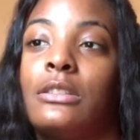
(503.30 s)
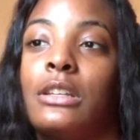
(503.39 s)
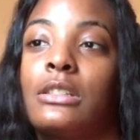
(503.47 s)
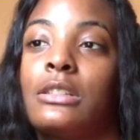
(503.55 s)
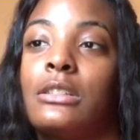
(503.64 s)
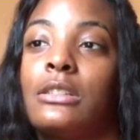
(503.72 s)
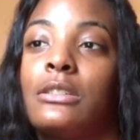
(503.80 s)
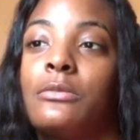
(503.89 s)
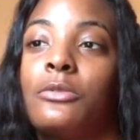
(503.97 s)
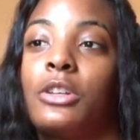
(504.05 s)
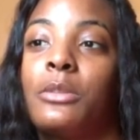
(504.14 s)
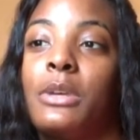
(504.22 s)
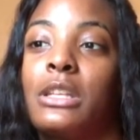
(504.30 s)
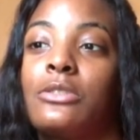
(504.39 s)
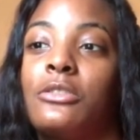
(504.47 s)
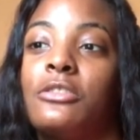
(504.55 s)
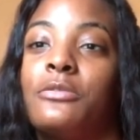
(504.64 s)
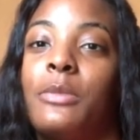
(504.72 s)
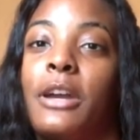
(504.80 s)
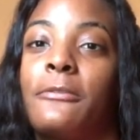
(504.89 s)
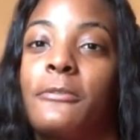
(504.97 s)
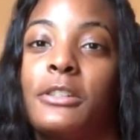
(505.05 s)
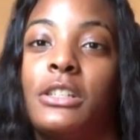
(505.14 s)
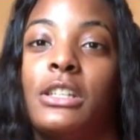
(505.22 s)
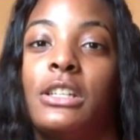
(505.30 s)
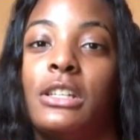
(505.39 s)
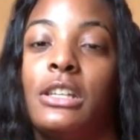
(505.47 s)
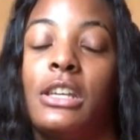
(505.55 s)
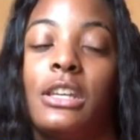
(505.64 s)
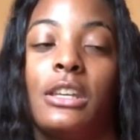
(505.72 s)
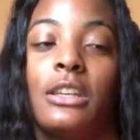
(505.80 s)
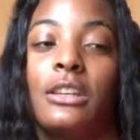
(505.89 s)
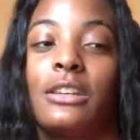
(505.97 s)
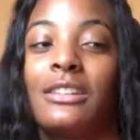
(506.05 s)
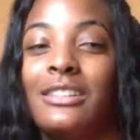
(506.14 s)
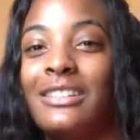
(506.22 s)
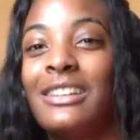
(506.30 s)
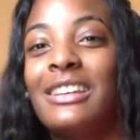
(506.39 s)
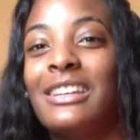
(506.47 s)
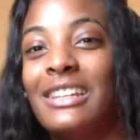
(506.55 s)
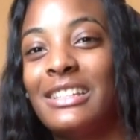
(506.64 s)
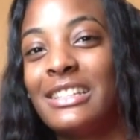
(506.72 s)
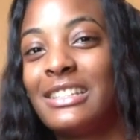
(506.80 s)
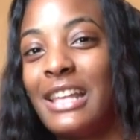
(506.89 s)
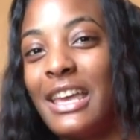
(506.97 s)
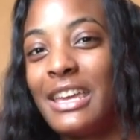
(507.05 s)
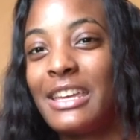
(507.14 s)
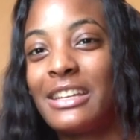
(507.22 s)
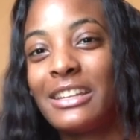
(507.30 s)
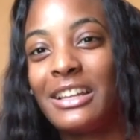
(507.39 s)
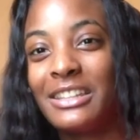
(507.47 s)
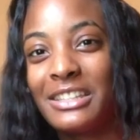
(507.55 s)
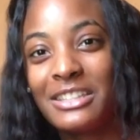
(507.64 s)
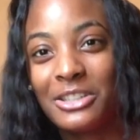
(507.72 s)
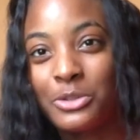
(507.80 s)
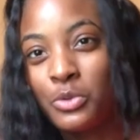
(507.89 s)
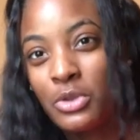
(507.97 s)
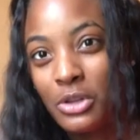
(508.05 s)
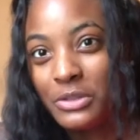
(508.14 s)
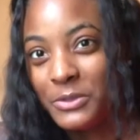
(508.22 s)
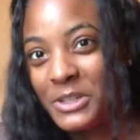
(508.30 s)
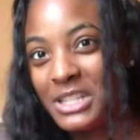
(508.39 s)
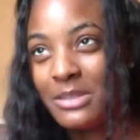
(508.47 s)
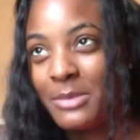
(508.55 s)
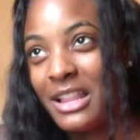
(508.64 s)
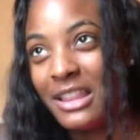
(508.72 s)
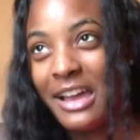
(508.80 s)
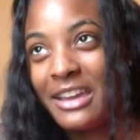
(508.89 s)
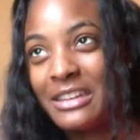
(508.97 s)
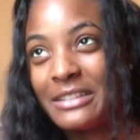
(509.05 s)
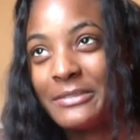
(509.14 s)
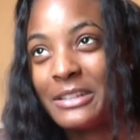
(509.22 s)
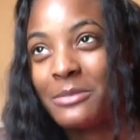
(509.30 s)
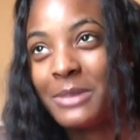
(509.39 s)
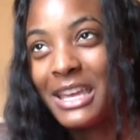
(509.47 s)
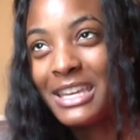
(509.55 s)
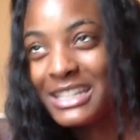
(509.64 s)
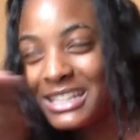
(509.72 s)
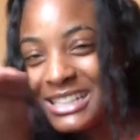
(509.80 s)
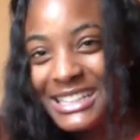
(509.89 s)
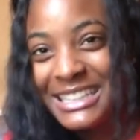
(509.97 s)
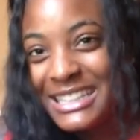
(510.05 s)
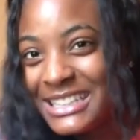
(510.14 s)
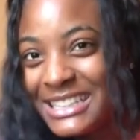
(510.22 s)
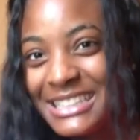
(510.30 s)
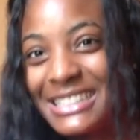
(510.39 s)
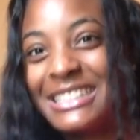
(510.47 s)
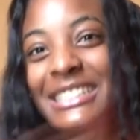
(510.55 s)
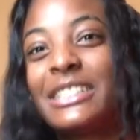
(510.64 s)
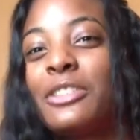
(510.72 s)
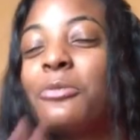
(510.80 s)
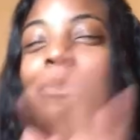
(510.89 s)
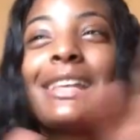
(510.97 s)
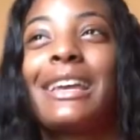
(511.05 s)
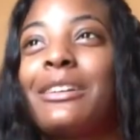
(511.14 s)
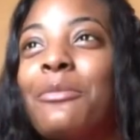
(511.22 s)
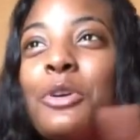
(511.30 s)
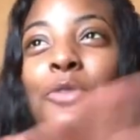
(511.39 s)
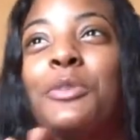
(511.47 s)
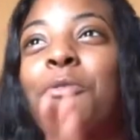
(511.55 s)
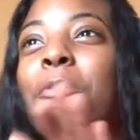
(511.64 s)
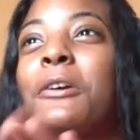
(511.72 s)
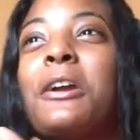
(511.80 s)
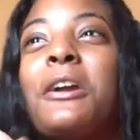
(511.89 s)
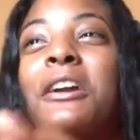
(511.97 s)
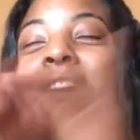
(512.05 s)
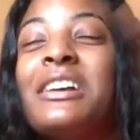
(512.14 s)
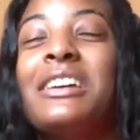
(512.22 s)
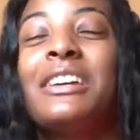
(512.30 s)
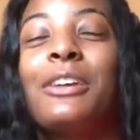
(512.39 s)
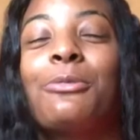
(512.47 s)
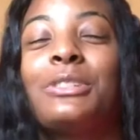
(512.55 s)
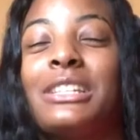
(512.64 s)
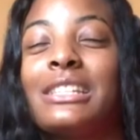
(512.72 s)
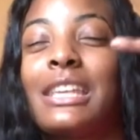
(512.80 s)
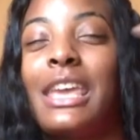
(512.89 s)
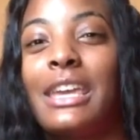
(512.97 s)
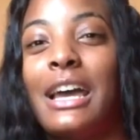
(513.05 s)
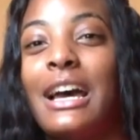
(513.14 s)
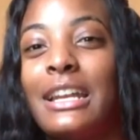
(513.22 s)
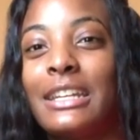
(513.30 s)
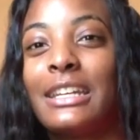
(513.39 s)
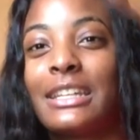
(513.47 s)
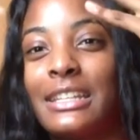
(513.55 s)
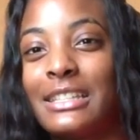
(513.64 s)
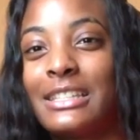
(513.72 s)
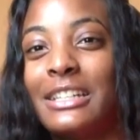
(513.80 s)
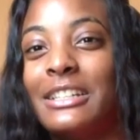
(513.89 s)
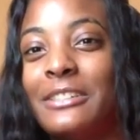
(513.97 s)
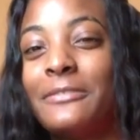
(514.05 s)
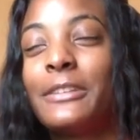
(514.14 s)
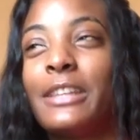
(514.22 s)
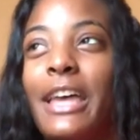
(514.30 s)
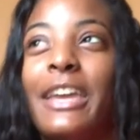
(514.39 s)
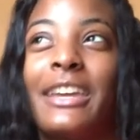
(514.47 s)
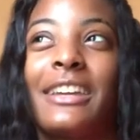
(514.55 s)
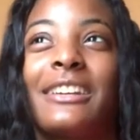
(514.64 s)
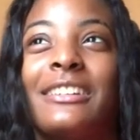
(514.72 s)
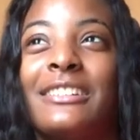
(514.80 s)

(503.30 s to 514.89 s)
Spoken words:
doesn't want to mess with my friend, and it's just like these are two close friends in my life, and I'm like so it was like a moment where it was just chaotic and stuff. And like